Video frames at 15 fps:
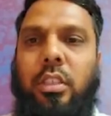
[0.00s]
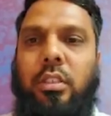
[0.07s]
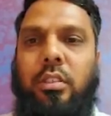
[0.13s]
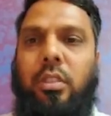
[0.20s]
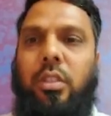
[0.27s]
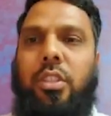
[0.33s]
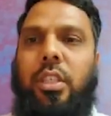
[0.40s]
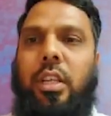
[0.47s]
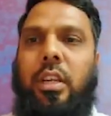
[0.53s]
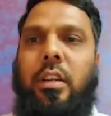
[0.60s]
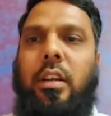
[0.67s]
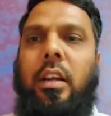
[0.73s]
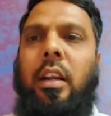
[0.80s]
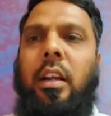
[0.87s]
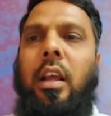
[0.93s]
this question,
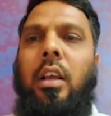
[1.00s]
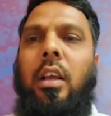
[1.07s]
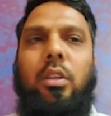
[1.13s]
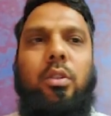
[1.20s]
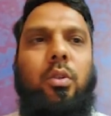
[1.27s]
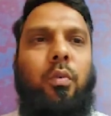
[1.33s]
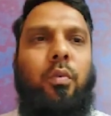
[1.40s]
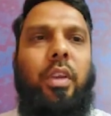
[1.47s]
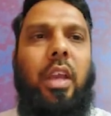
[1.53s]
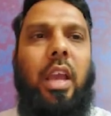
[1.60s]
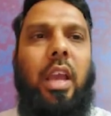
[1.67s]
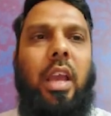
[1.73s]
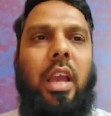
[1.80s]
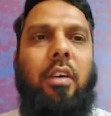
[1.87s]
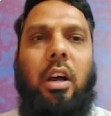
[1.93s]
right? So we
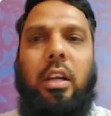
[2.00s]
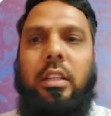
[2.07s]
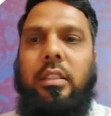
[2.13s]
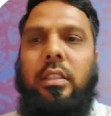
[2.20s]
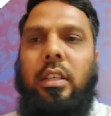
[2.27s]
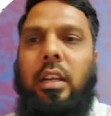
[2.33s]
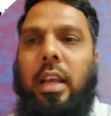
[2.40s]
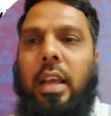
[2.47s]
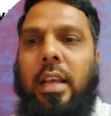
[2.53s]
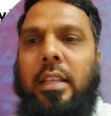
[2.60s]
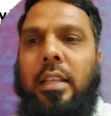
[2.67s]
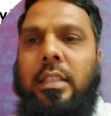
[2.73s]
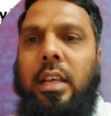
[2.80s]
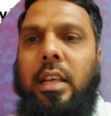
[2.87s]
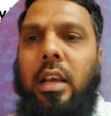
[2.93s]
have answer
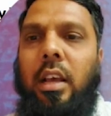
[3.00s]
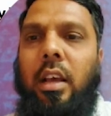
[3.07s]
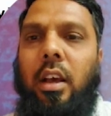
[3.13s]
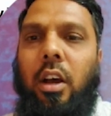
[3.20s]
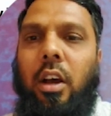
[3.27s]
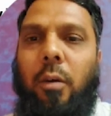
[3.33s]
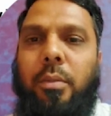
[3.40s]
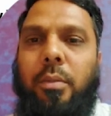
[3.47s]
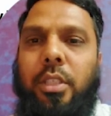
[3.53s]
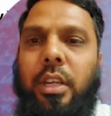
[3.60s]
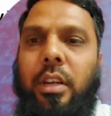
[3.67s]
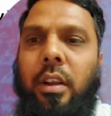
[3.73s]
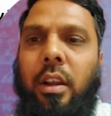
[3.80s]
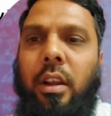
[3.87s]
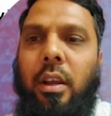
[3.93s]
as
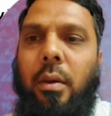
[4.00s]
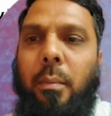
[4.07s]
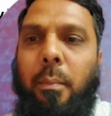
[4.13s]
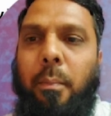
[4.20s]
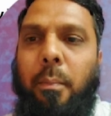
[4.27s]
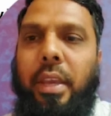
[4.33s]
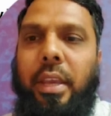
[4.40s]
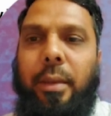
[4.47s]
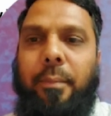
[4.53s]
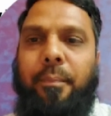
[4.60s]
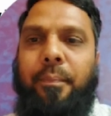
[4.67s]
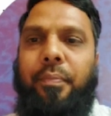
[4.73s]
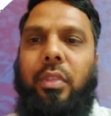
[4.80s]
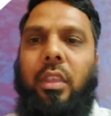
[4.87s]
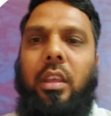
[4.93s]
option
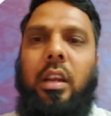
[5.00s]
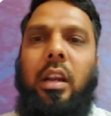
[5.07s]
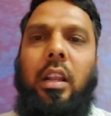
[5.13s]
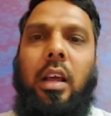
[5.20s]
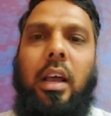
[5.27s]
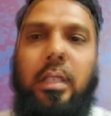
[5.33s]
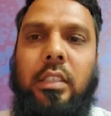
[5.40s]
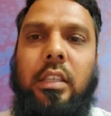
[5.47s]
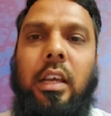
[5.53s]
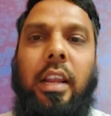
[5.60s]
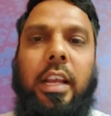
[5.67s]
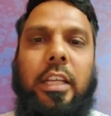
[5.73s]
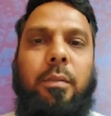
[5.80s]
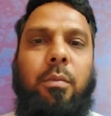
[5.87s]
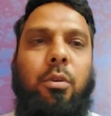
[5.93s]
B, right? These are
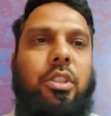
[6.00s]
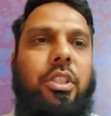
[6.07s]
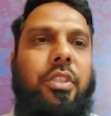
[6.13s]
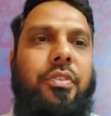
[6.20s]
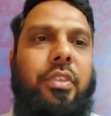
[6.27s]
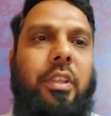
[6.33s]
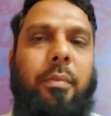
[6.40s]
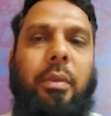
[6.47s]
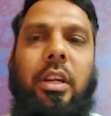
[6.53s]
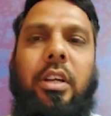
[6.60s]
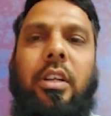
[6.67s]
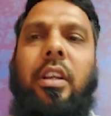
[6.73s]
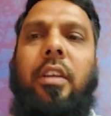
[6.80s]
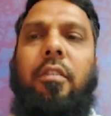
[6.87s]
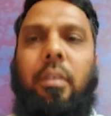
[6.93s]
explosives in
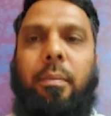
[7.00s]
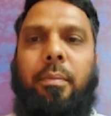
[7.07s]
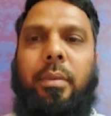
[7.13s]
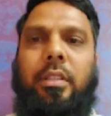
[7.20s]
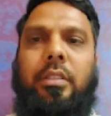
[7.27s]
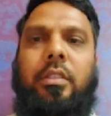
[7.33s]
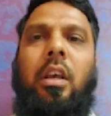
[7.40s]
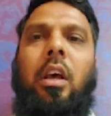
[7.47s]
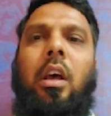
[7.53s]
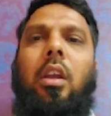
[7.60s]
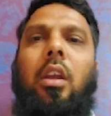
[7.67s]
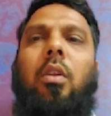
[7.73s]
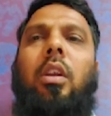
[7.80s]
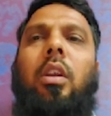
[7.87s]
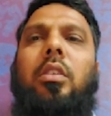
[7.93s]
military weapons.
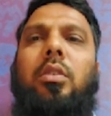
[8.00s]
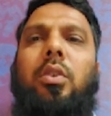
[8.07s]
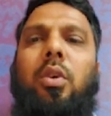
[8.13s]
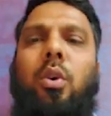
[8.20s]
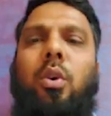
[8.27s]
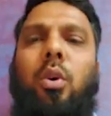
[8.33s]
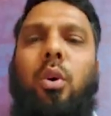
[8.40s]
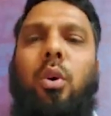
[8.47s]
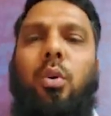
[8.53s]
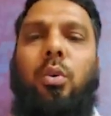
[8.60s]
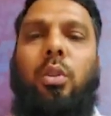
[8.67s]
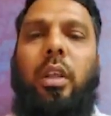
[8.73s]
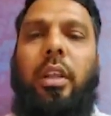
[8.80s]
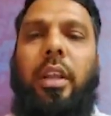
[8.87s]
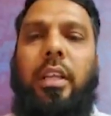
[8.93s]
Now let's go
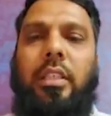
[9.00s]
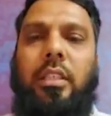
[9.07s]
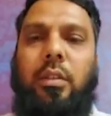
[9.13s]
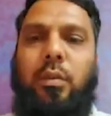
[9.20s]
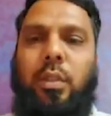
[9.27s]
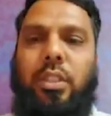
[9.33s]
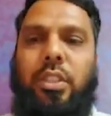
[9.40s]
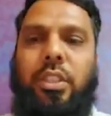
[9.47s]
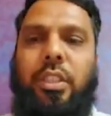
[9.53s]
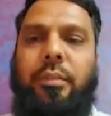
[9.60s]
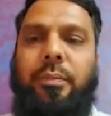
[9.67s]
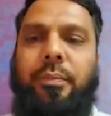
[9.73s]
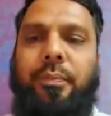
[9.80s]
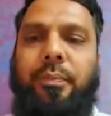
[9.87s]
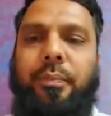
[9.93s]
to the next
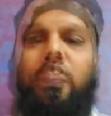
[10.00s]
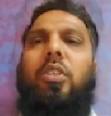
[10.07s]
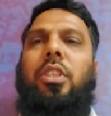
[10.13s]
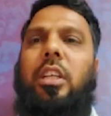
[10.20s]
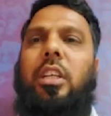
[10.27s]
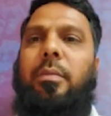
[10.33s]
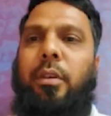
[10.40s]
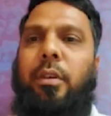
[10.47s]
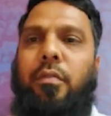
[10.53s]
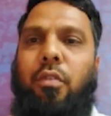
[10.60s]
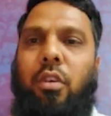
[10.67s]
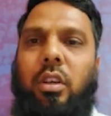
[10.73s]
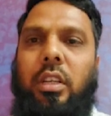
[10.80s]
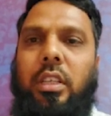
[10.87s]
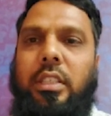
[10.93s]
question, question number
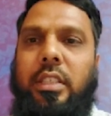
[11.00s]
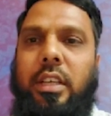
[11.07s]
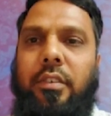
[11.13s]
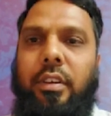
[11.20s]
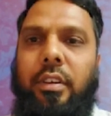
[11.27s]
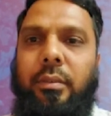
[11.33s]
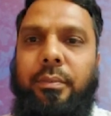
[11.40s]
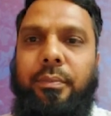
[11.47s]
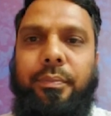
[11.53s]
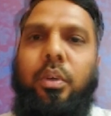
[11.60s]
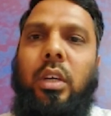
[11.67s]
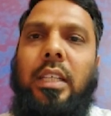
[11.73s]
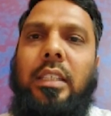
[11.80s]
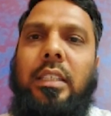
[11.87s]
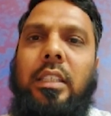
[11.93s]
47. So
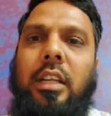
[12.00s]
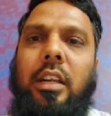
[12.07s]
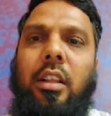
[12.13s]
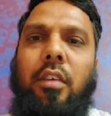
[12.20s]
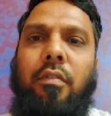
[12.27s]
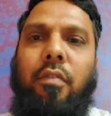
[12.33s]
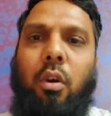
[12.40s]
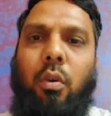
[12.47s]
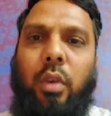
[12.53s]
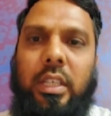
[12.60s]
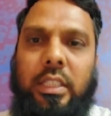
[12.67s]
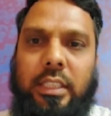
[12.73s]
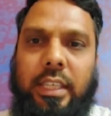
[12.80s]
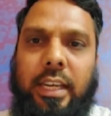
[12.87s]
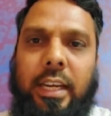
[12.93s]
consider the
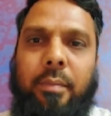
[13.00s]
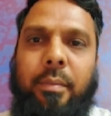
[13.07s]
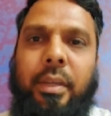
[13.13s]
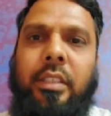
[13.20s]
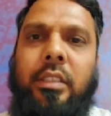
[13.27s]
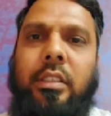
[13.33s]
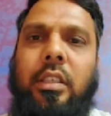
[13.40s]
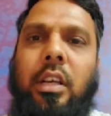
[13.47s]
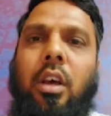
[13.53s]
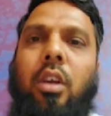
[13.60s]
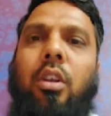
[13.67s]
following statements.